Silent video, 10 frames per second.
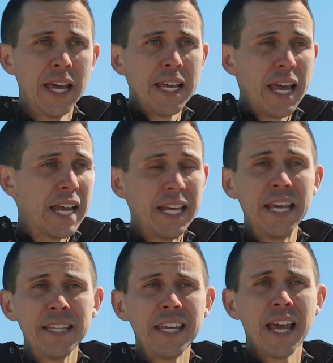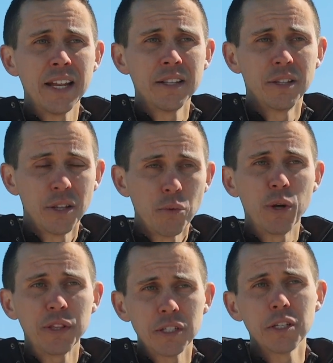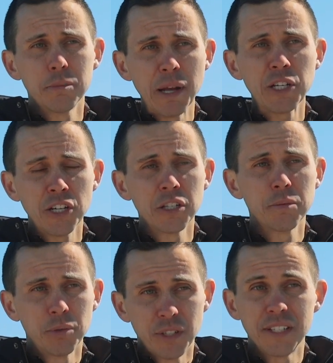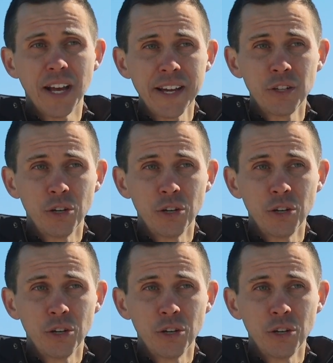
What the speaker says: And in the end, what the suspension is designed to